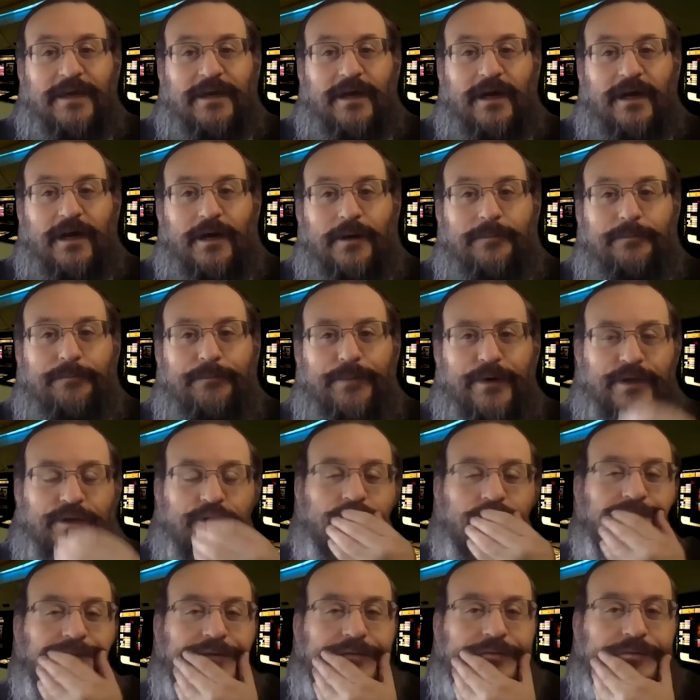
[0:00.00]
But
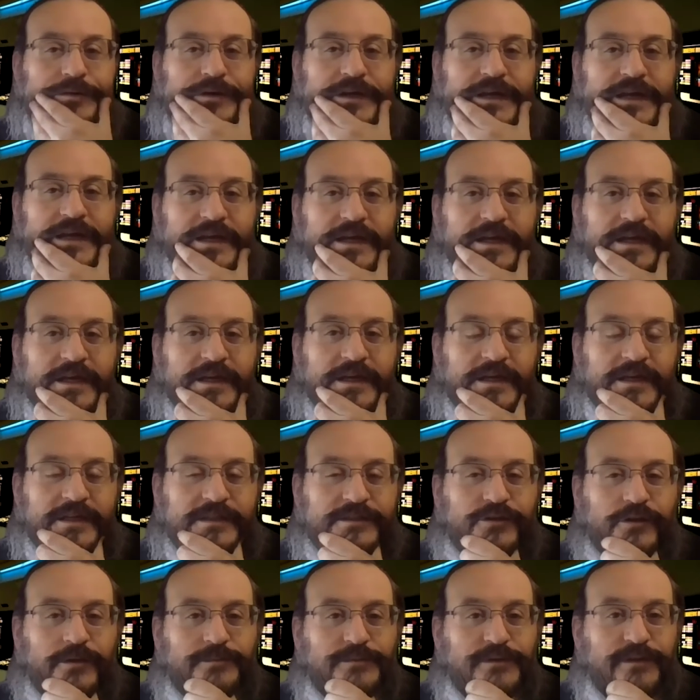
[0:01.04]
in
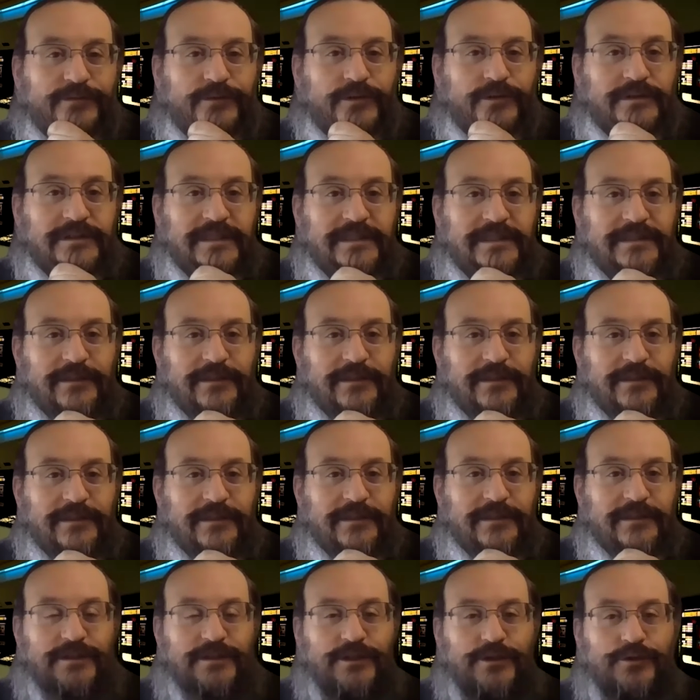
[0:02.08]
terms of your
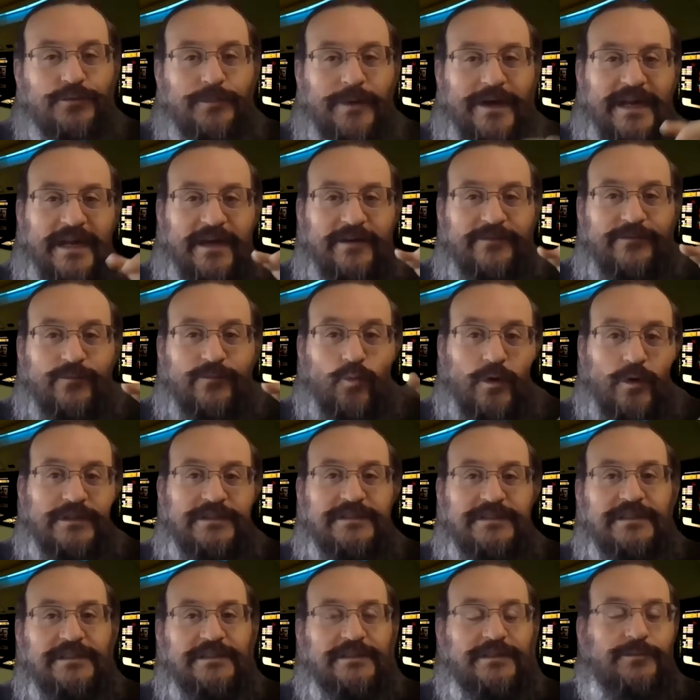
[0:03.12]
systems, you might have one
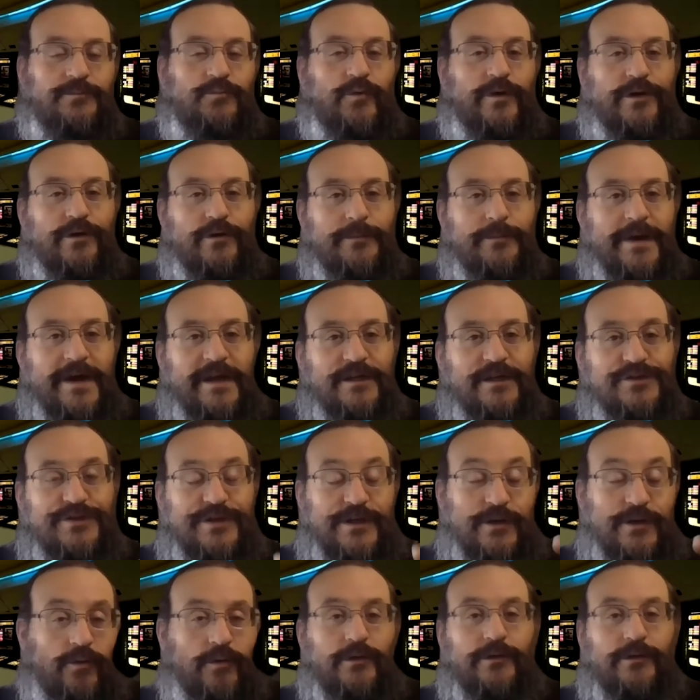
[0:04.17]
system where you're
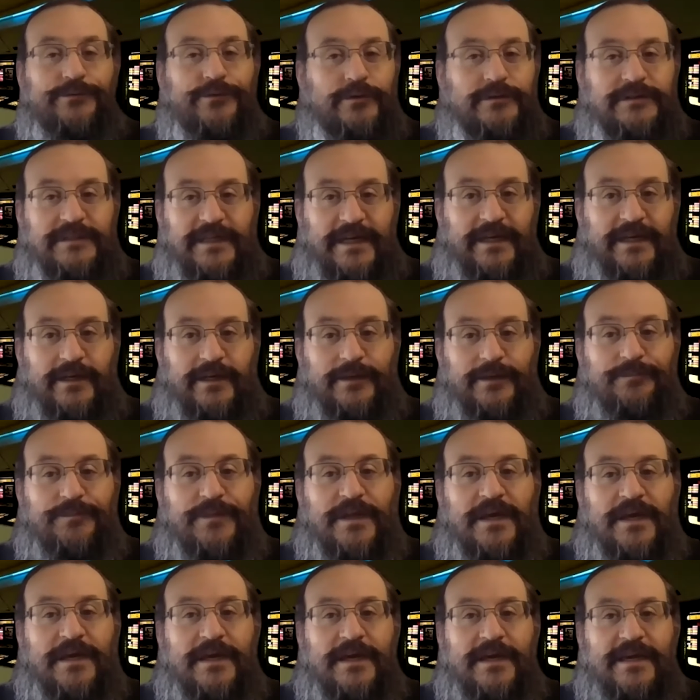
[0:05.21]
managing all of your data,
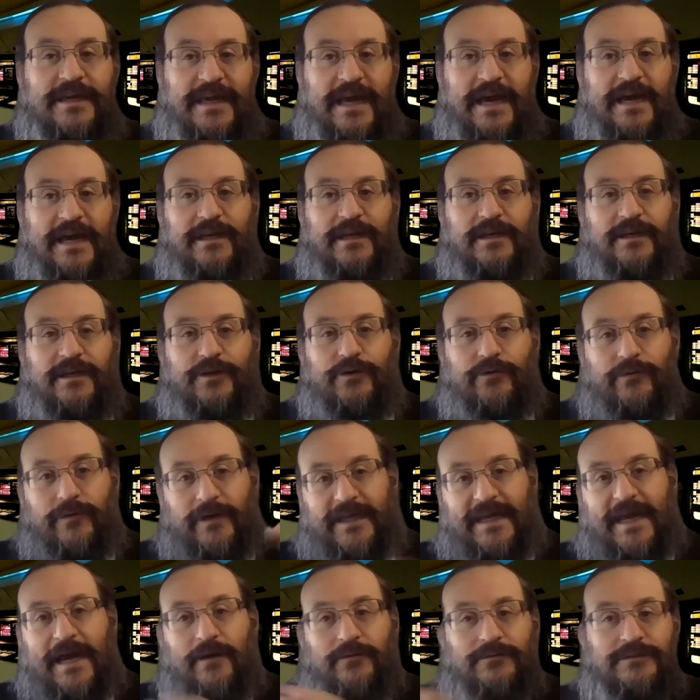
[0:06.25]
yet your
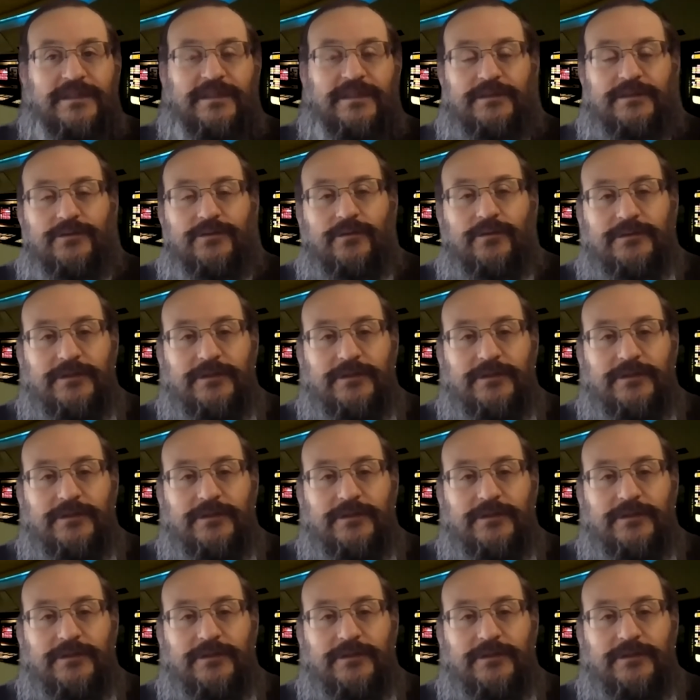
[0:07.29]
accounting is all